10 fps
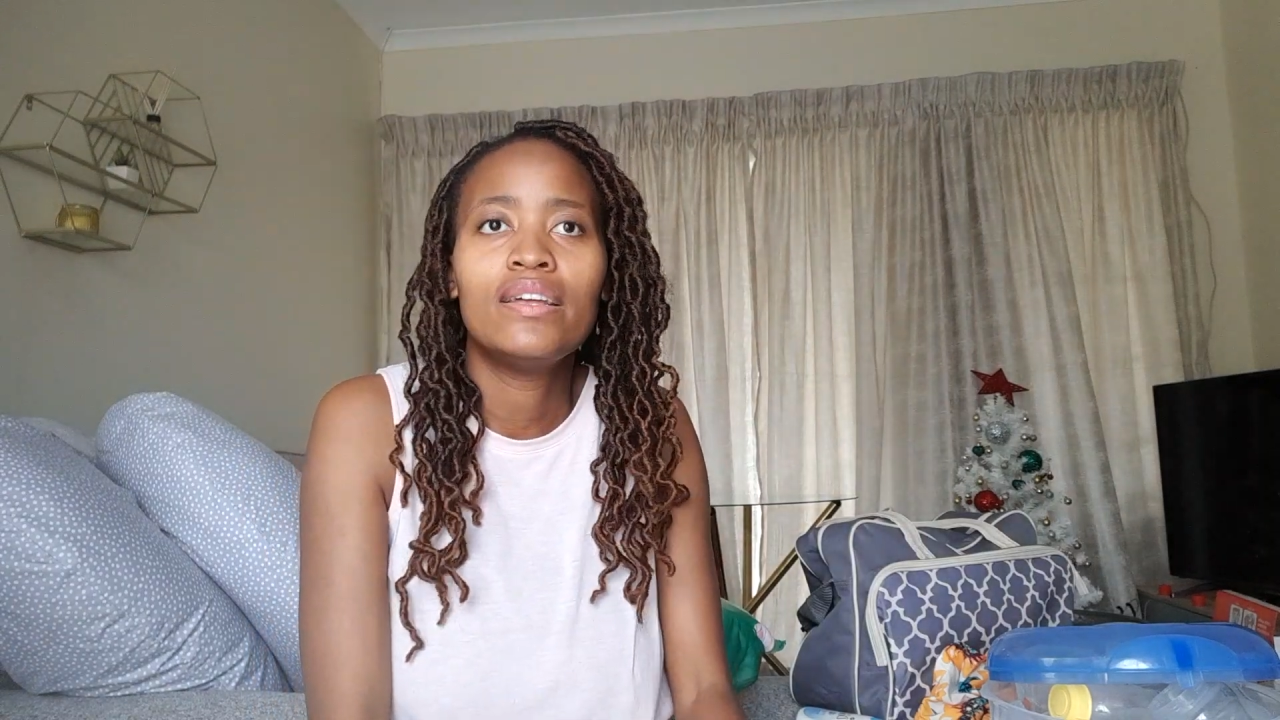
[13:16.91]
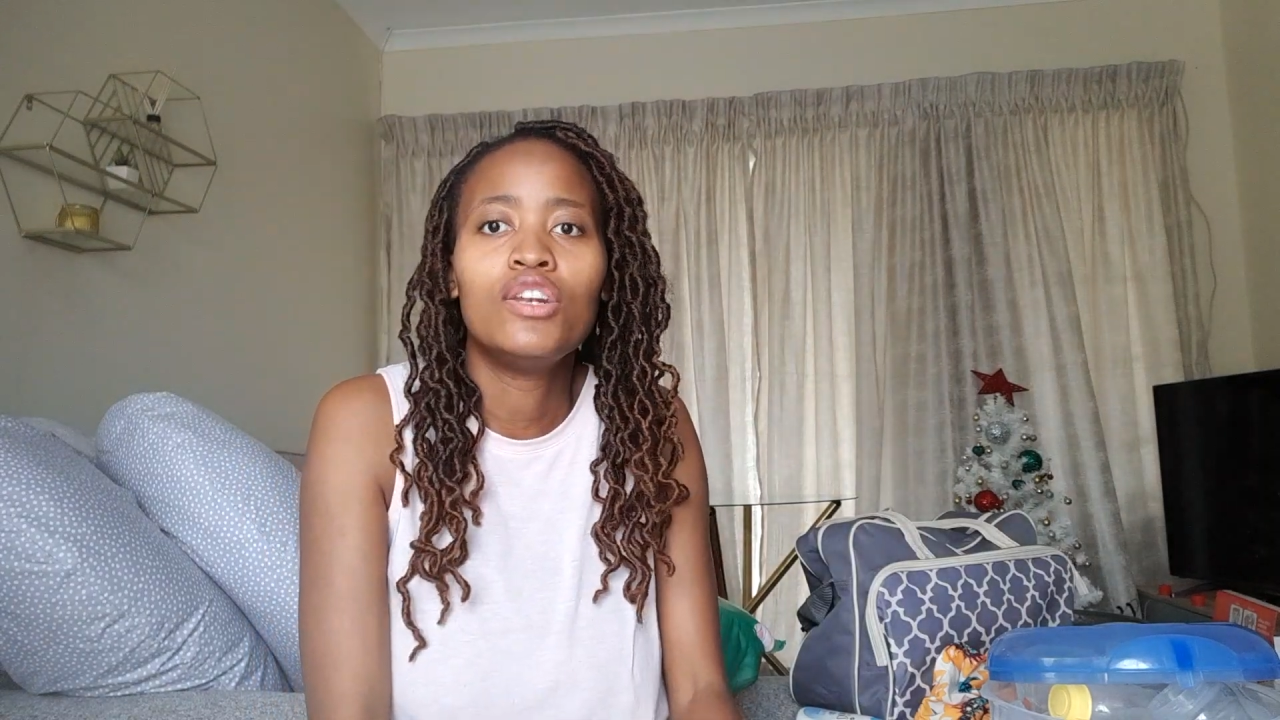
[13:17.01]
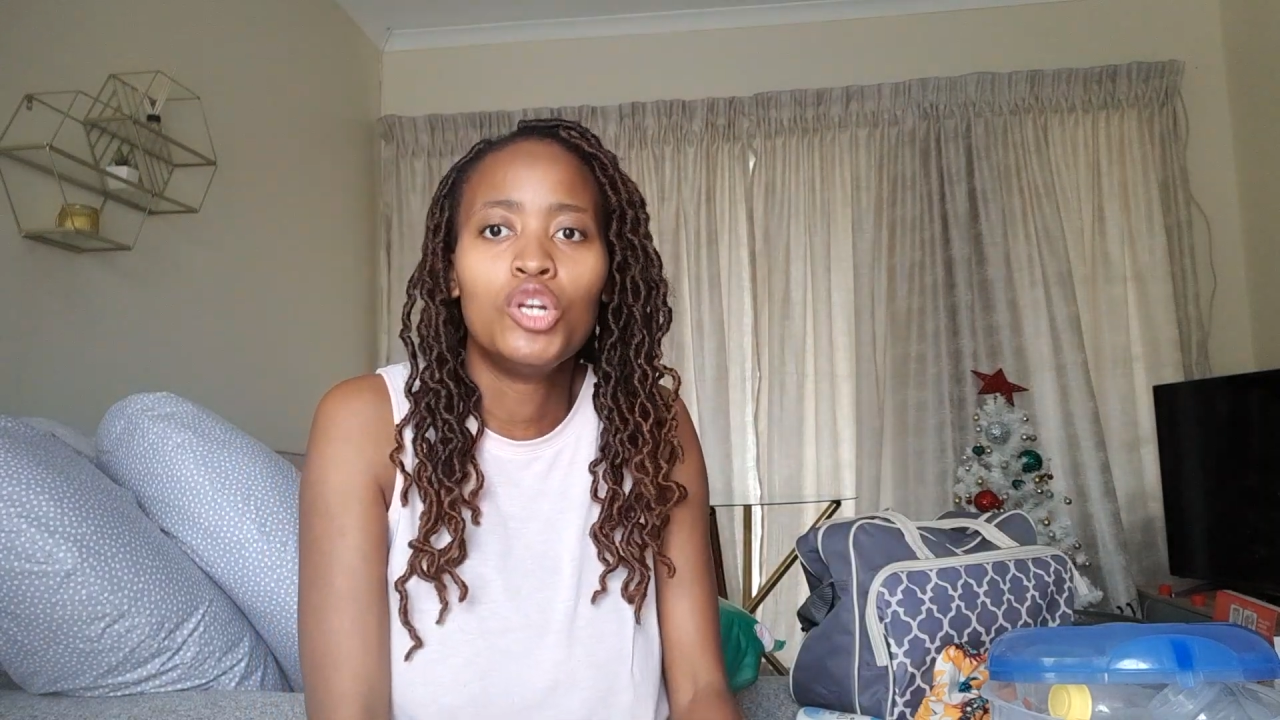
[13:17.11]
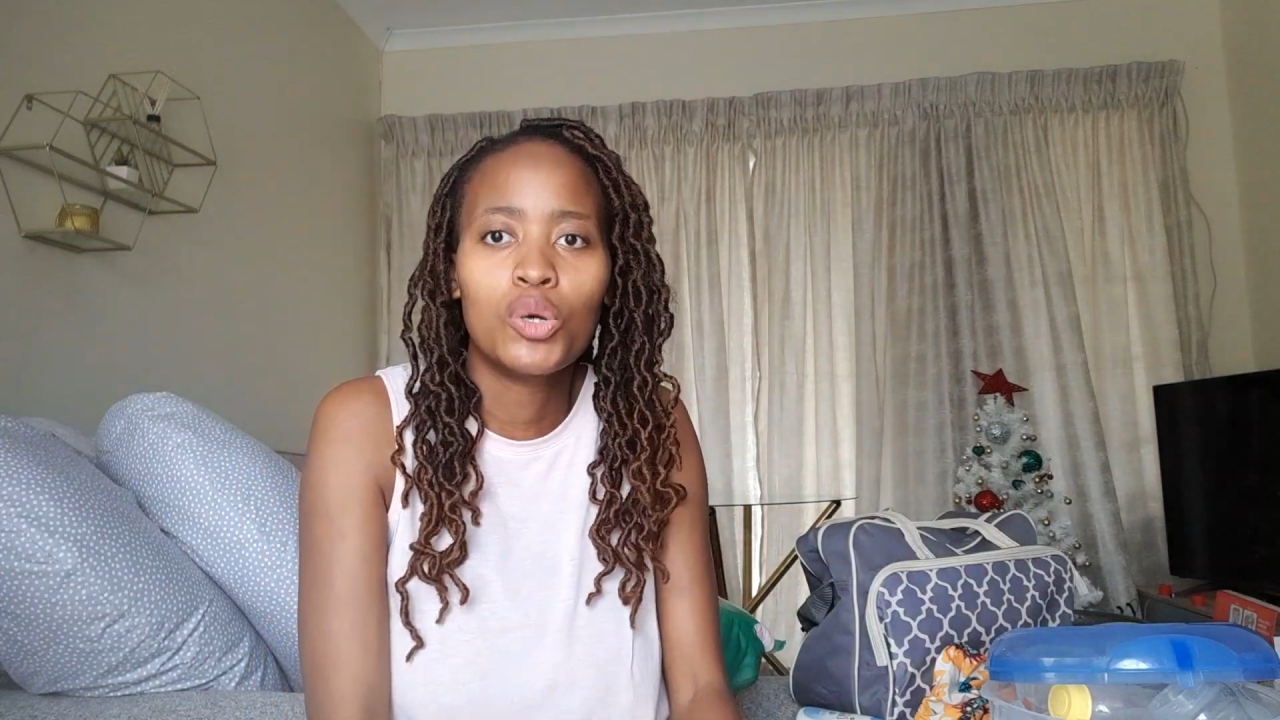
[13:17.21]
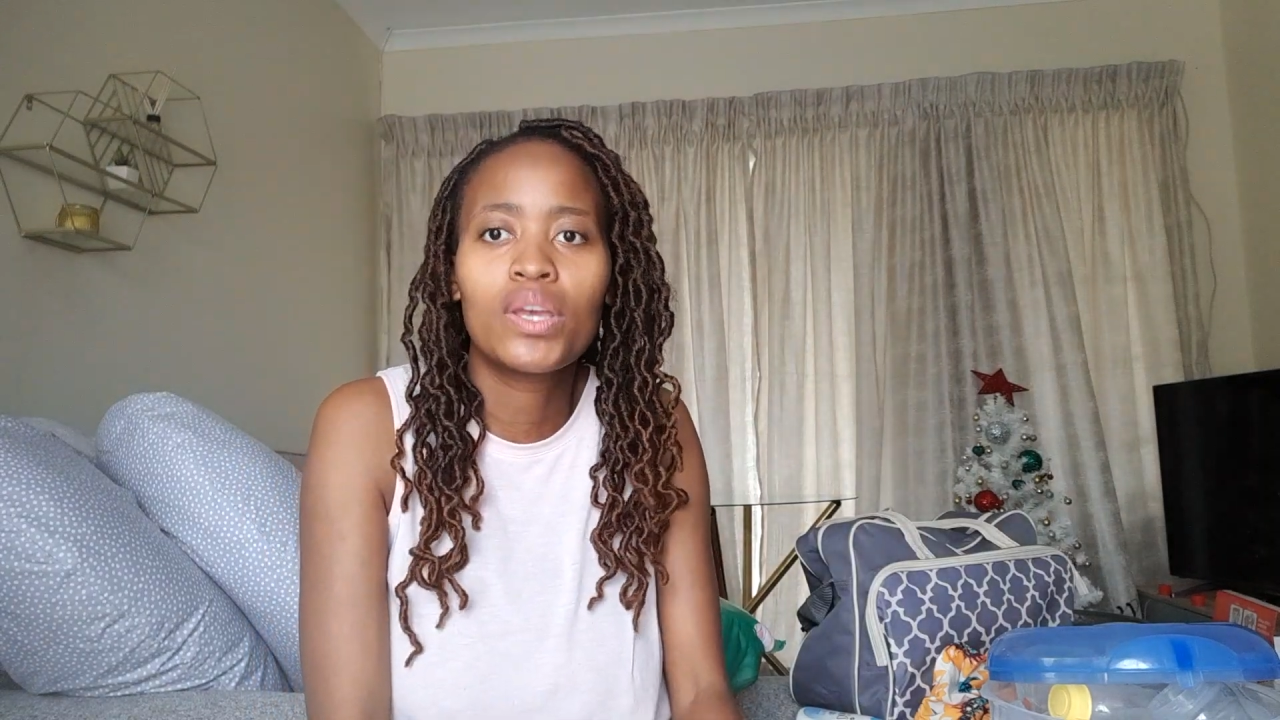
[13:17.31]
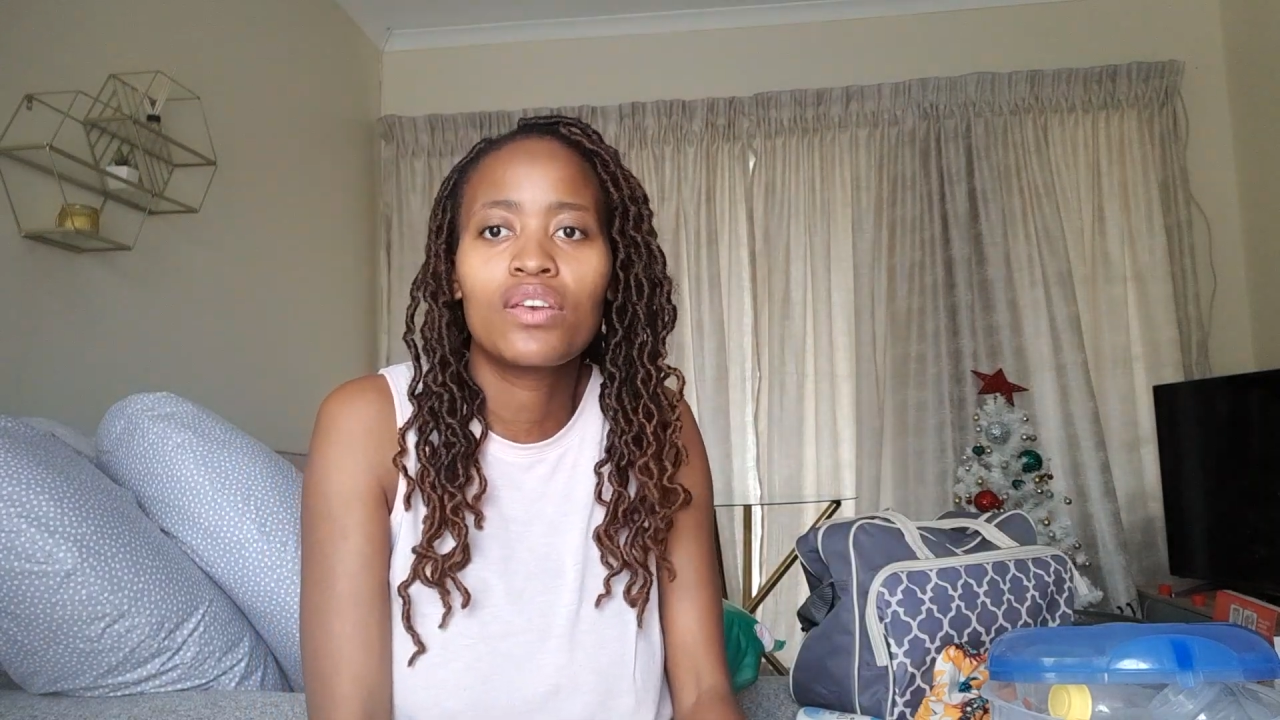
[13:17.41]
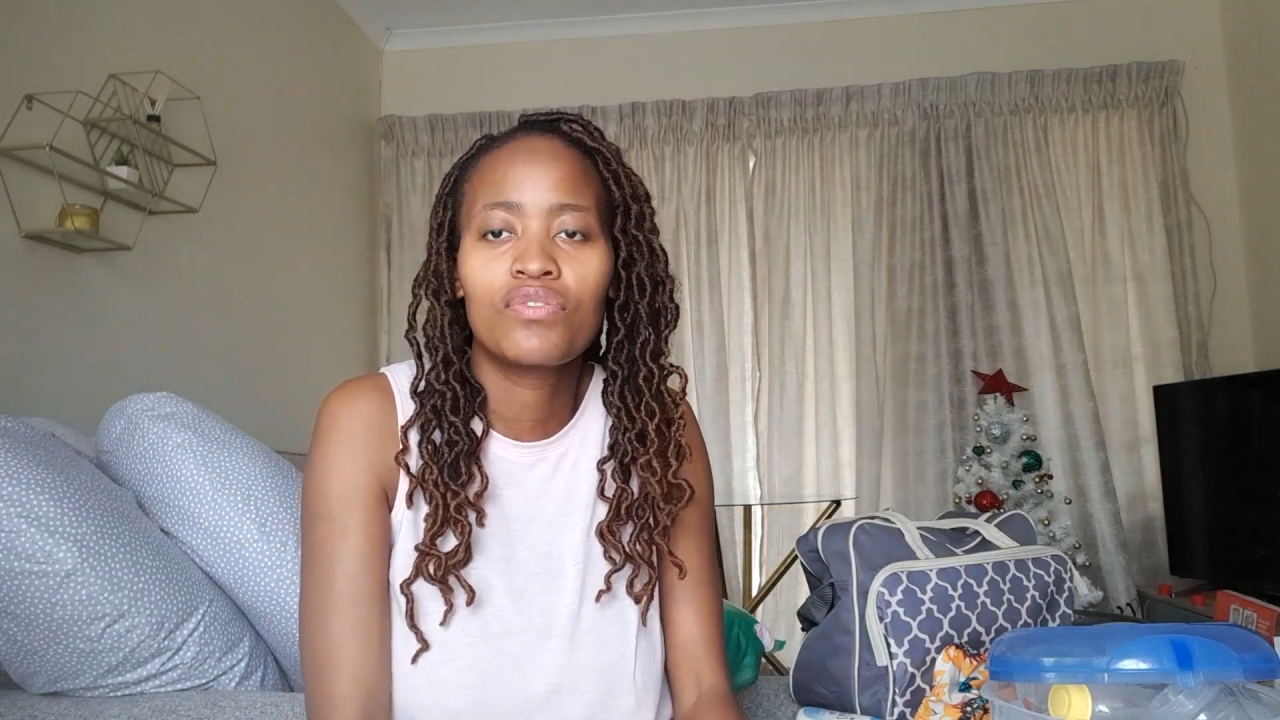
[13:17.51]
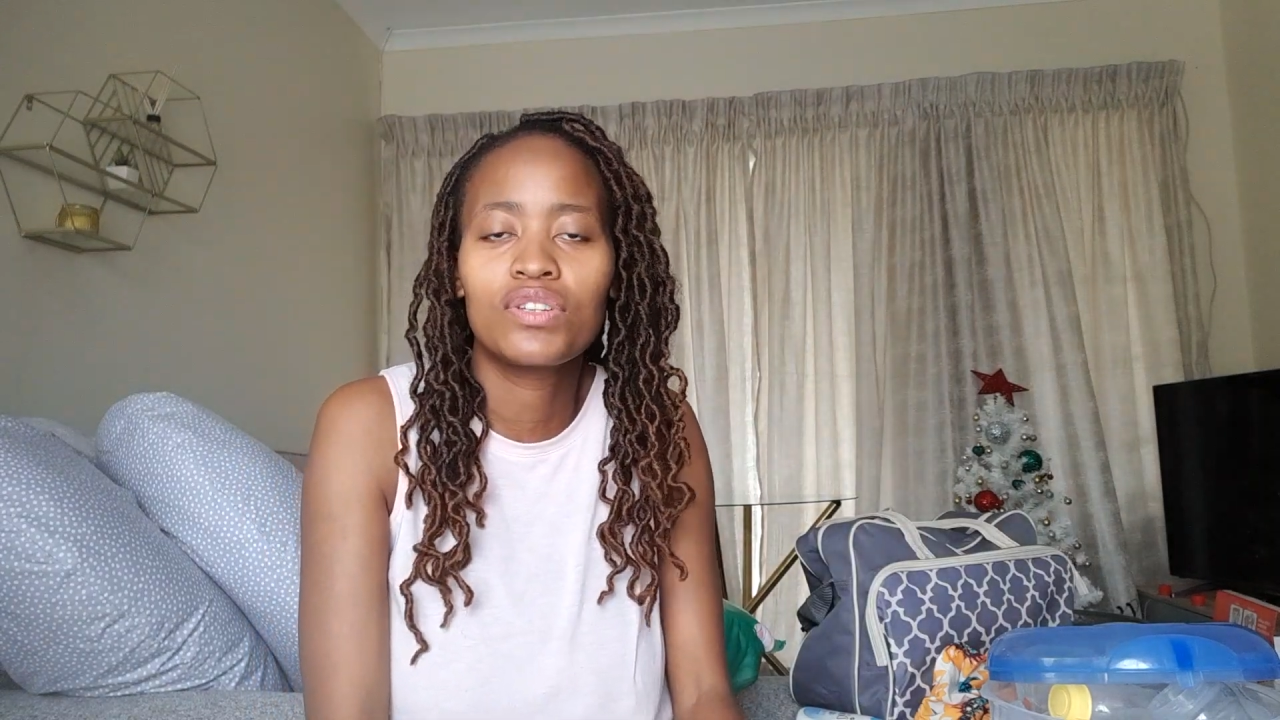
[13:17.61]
looking for